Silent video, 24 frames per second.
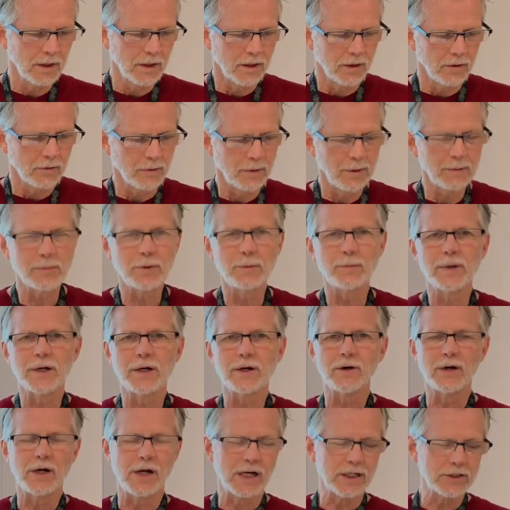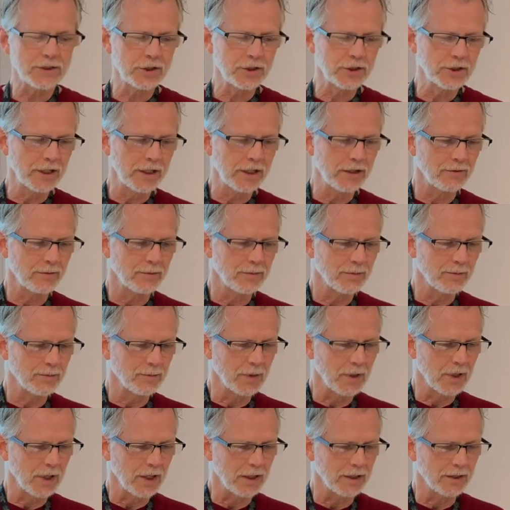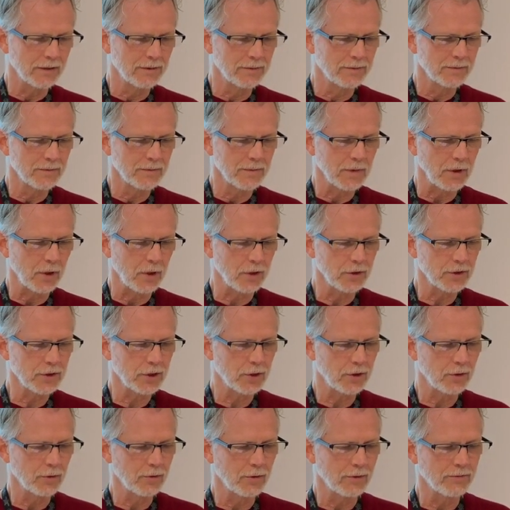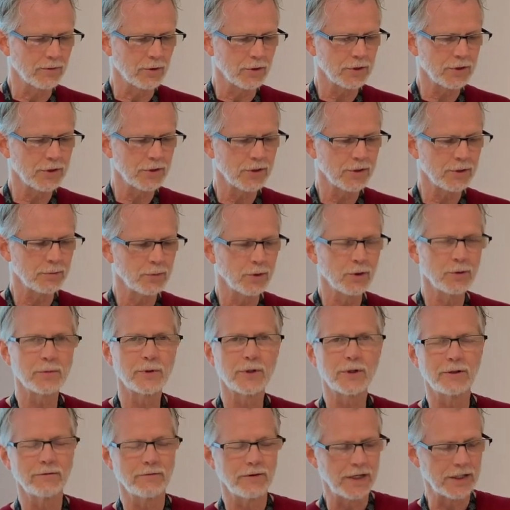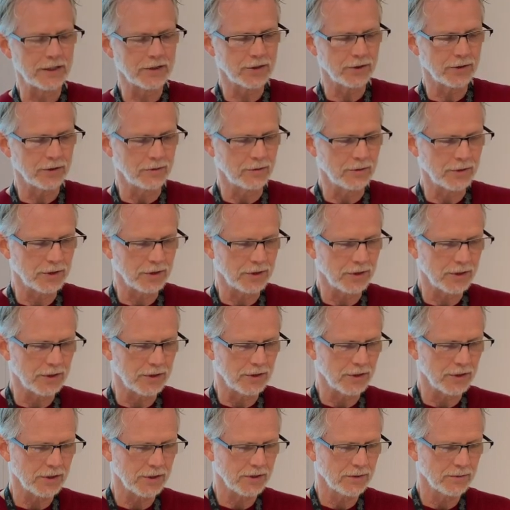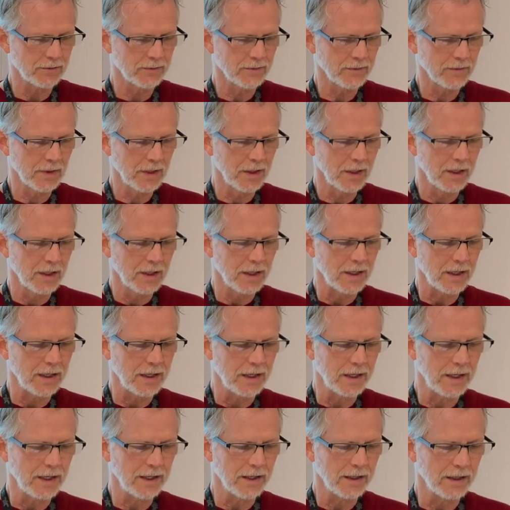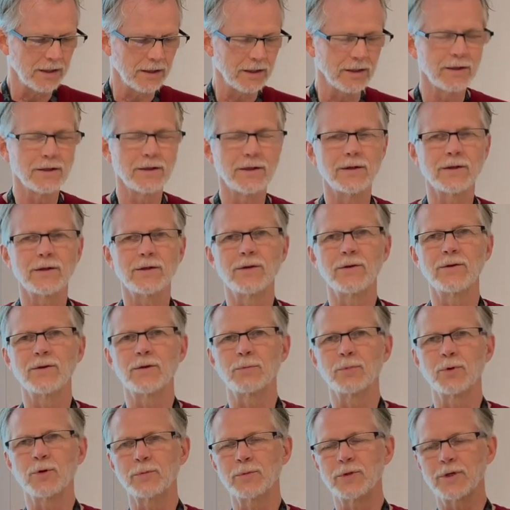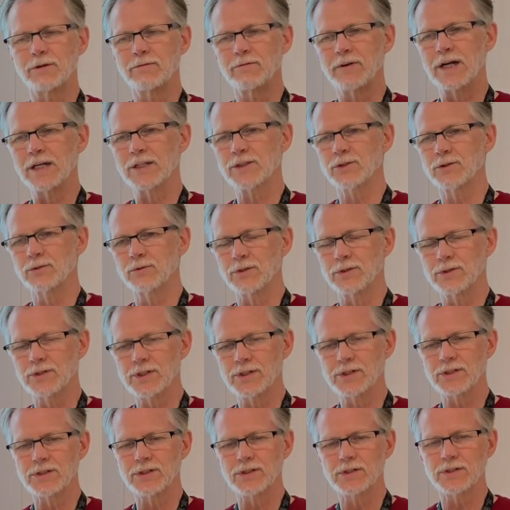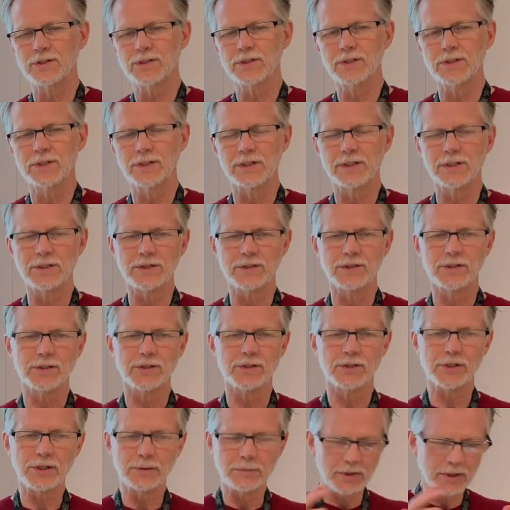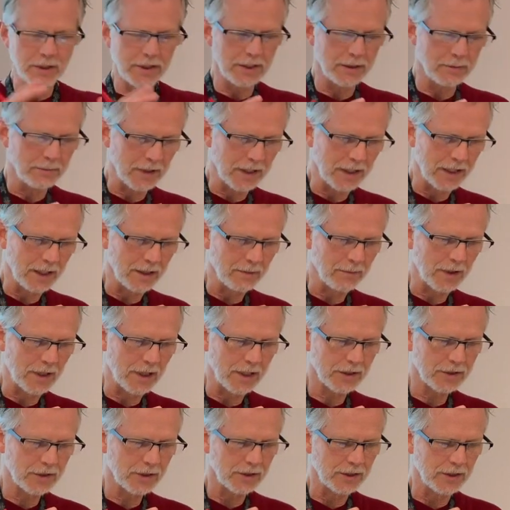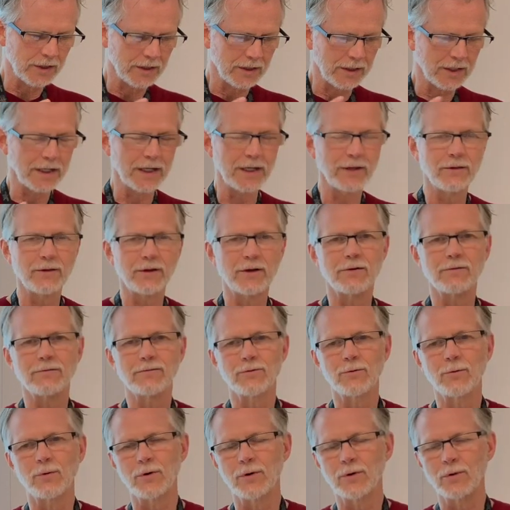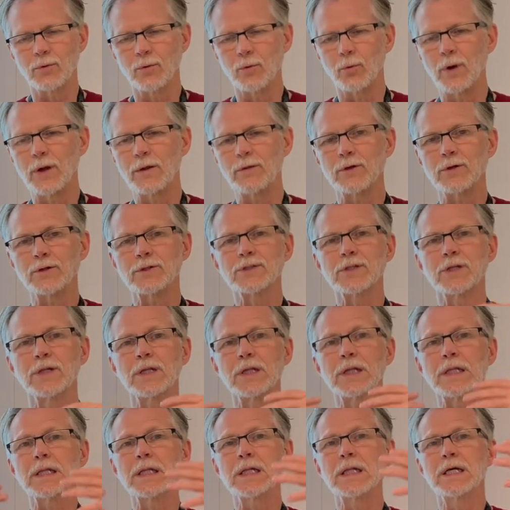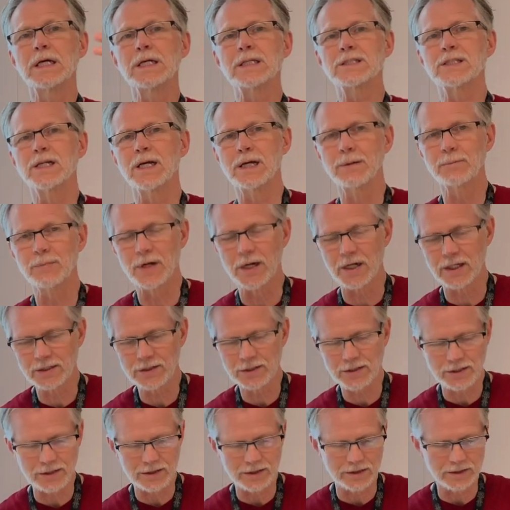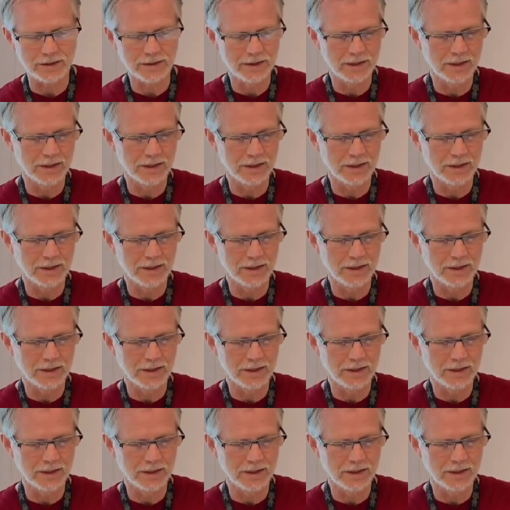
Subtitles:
Remember, better oxygenated blood also reverses the pulmonary vascular resistance. And the pulmonary vascular resistance is stimulated by hypoxia, and therefore, when there's less hypoxia,